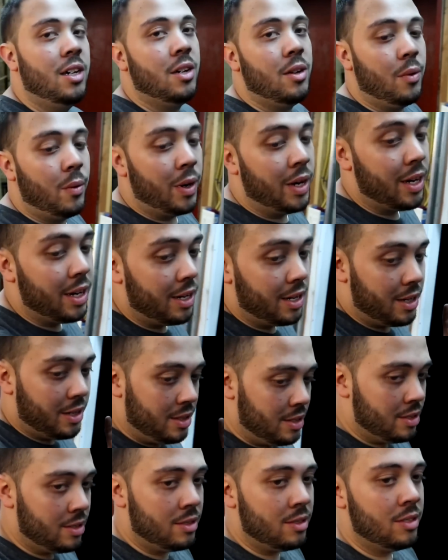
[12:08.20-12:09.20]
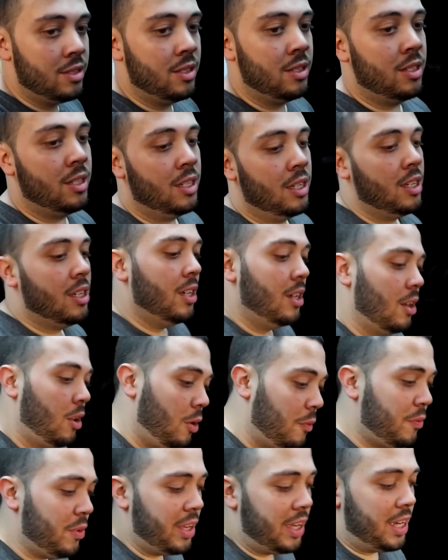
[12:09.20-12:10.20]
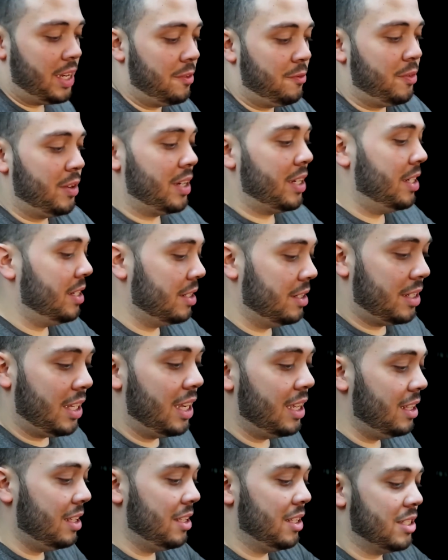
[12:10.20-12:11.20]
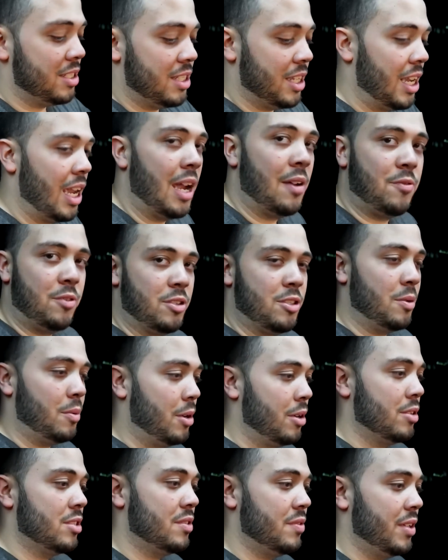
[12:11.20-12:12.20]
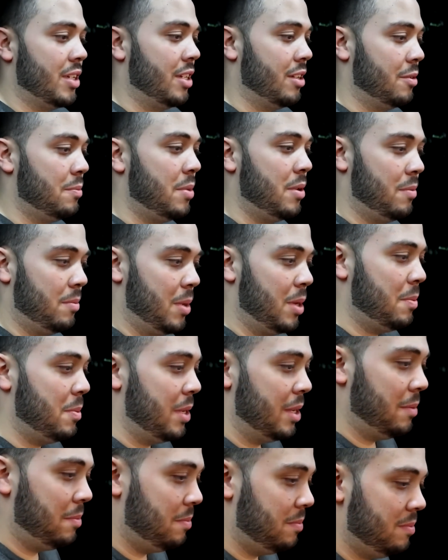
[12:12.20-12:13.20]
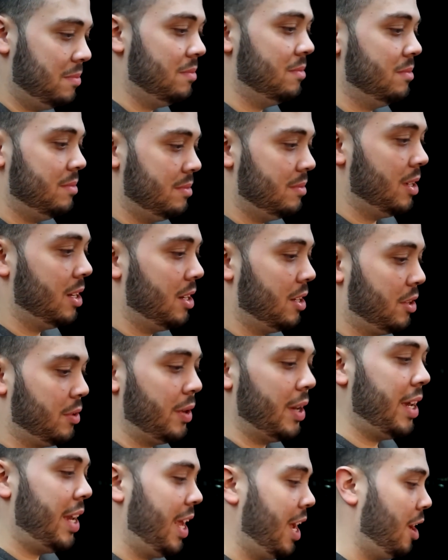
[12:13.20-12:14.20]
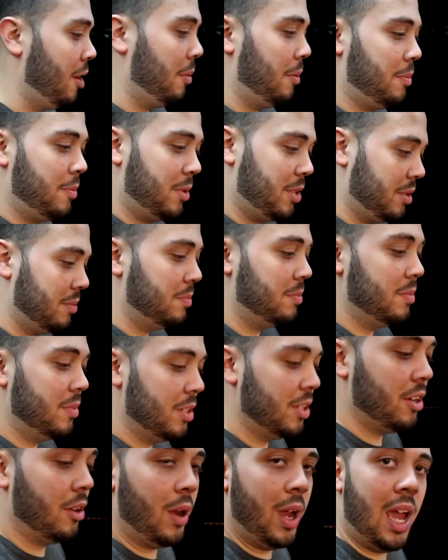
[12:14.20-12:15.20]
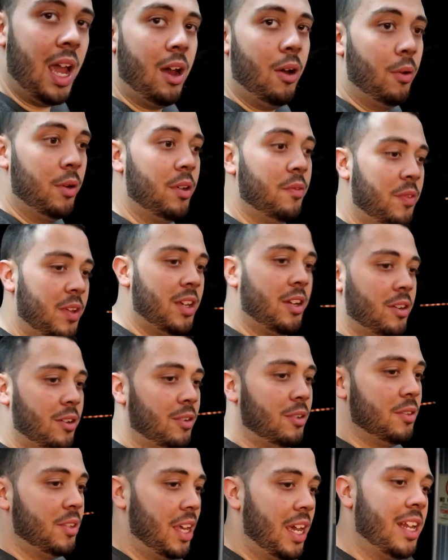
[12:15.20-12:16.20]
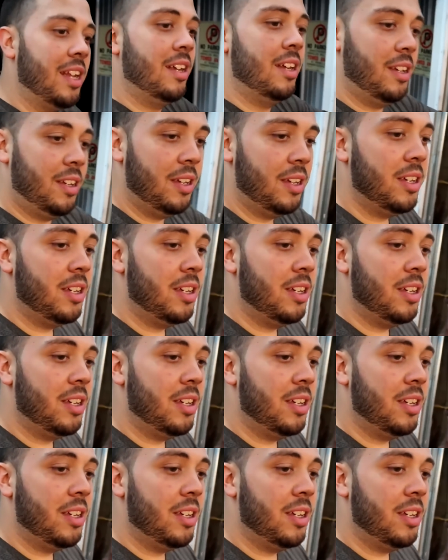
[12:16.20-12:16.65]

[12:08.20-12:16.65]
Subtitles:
where hopefully I could freaking daily this thing after tomorrow's video. It'd be a great help to, you know, own a vehicle that